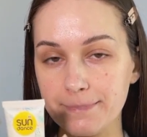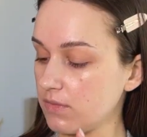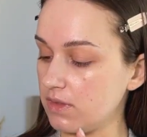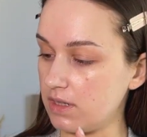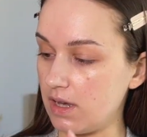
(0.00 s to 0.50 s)

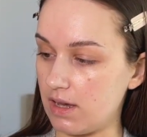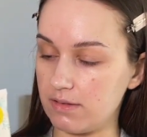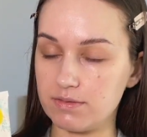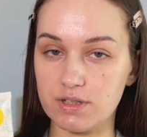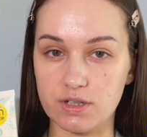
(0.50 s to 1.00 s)
They have
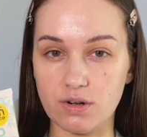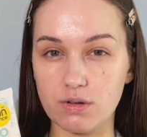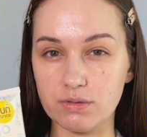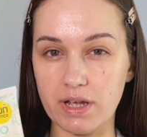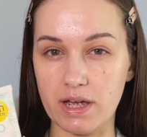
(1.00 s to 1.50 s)
their
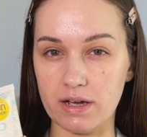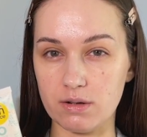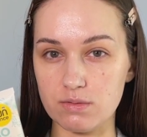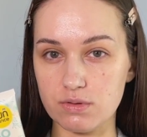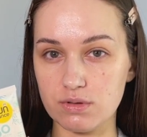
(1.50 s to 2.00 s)
own
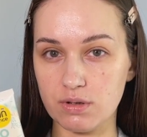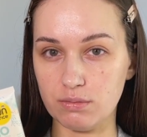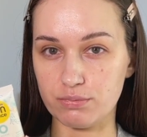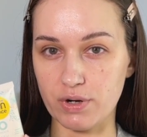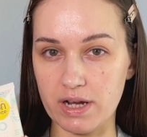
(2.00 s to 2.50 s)
house
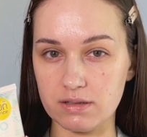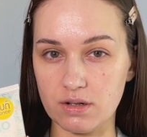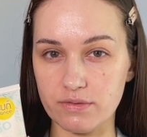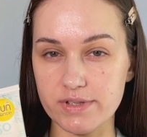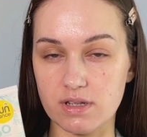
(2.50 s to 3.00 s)
brand
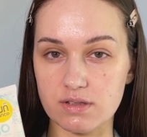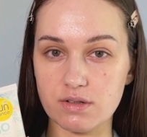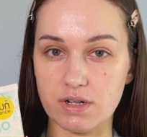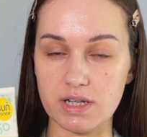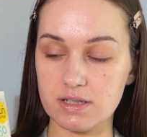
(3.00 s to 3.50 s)
of
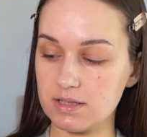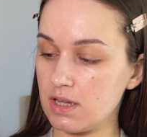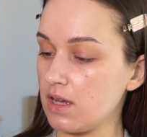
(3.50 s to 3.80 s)
sunscreens.